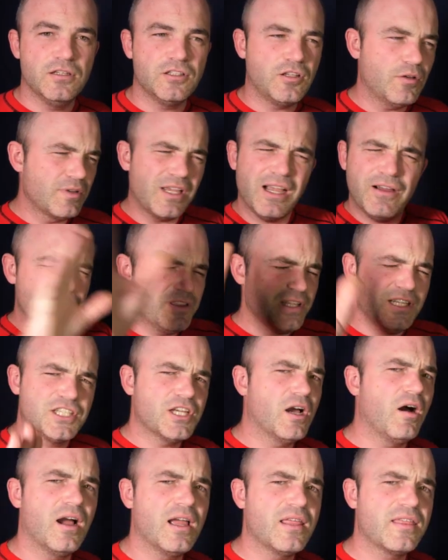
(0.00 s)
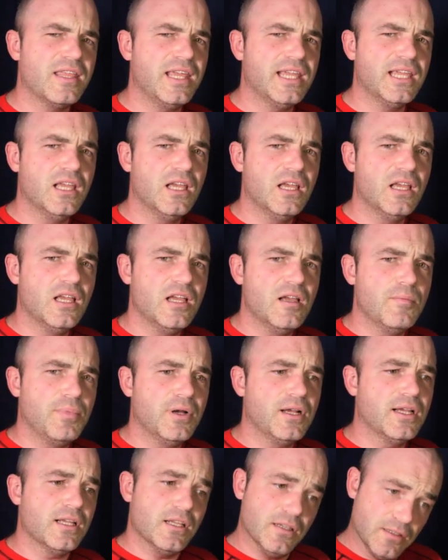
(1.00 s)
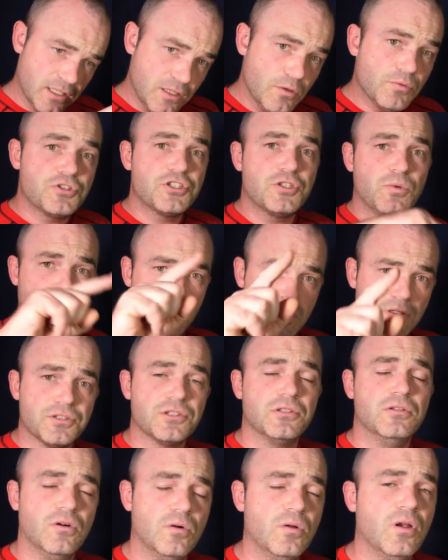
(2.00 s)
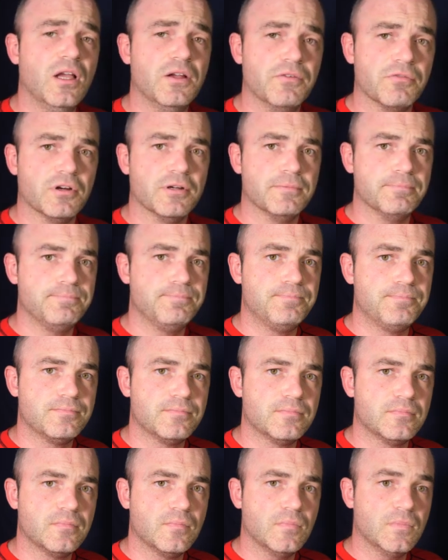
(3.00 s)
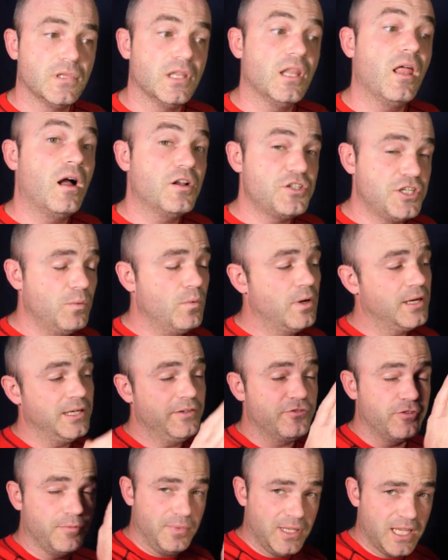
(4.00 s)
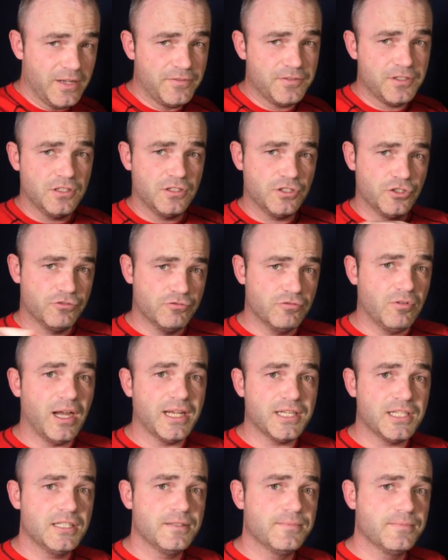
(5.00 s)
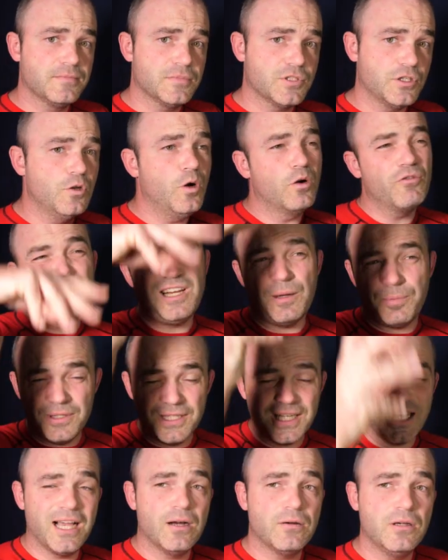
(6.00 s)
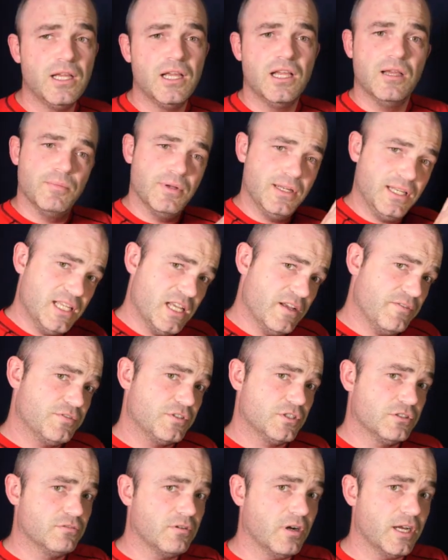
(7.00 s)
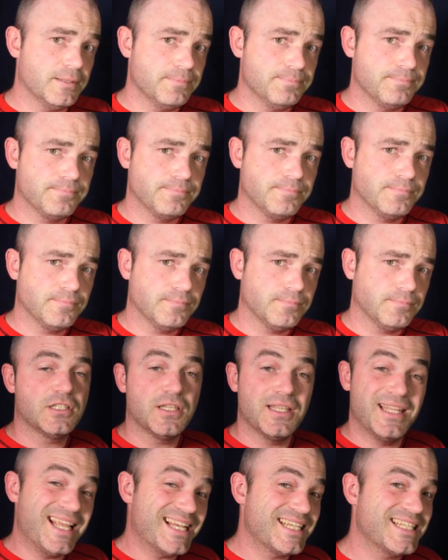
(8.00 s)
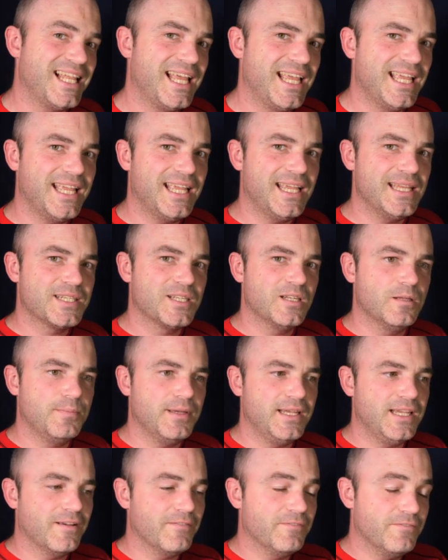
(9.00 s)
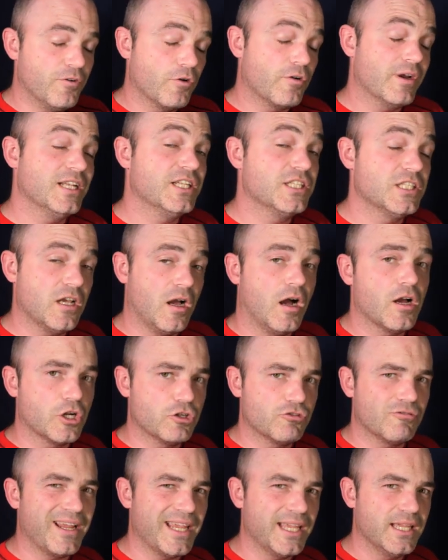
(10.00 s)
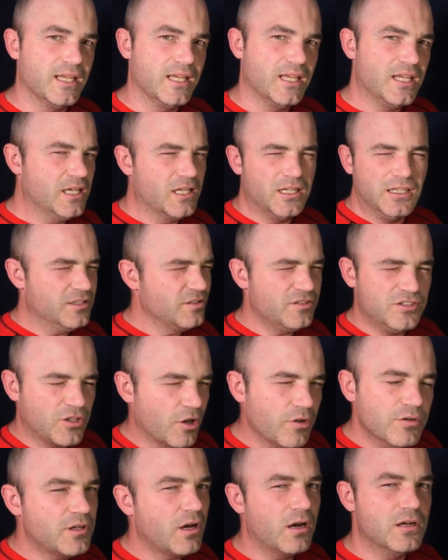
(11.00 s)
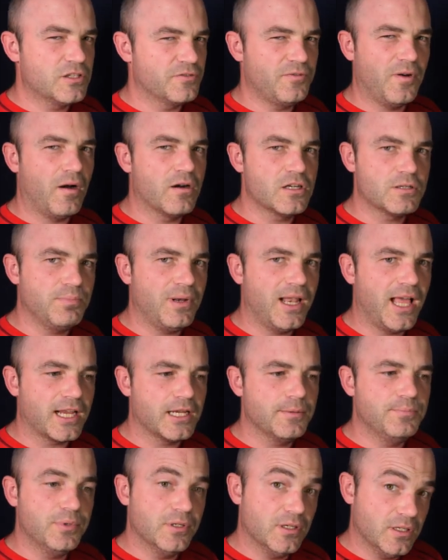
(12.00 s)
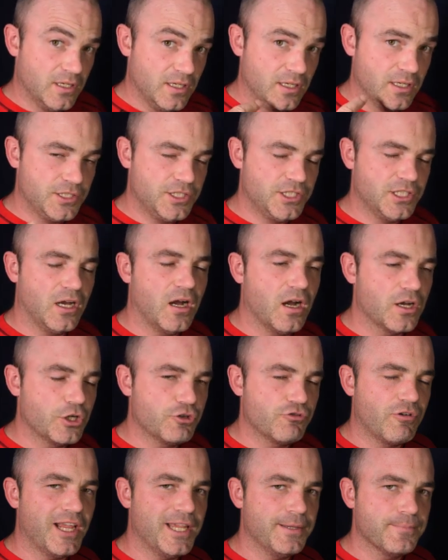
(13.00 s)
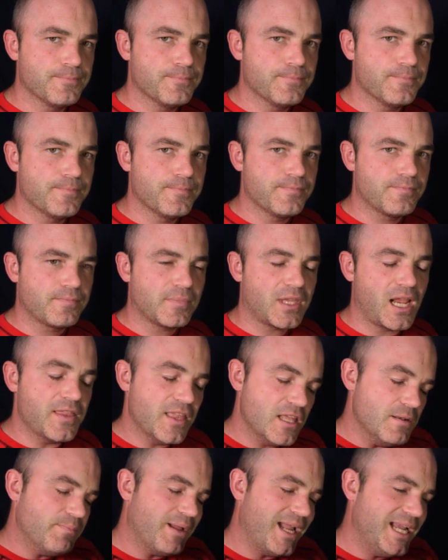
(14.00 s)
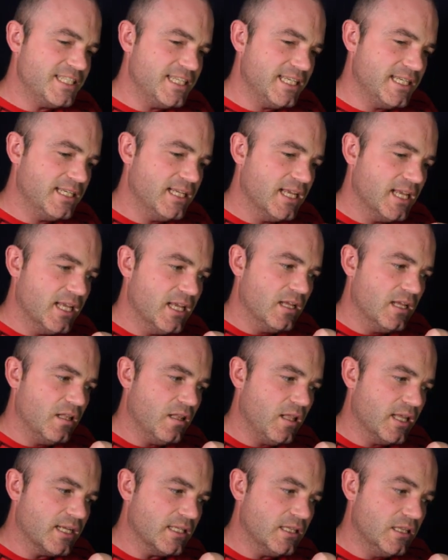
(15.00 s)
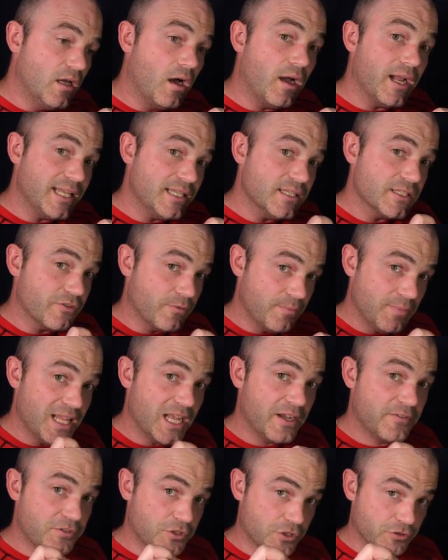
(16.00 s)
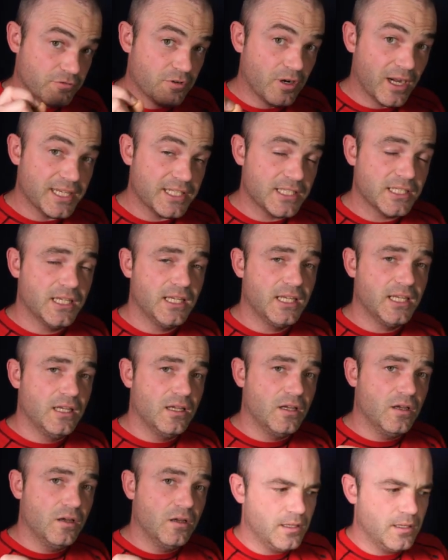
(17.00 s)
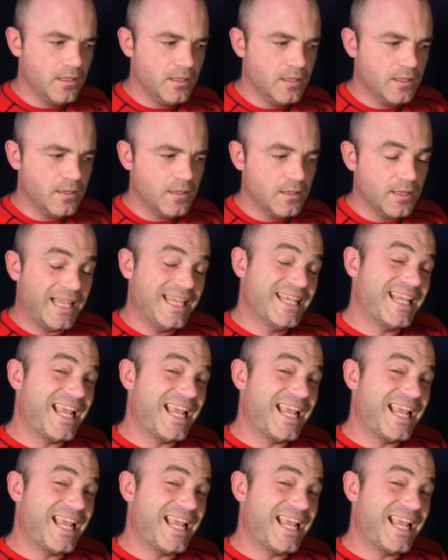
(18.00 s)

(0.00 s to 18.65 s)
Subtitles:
Don't cover the entire thing, but little swirls all over it. Largely working left to right. So not really up and down, but left to right. So the next layer is going to be a very dark grey. Don't go as far as black, but a dark grey. And then painting like lines from left to right. Now you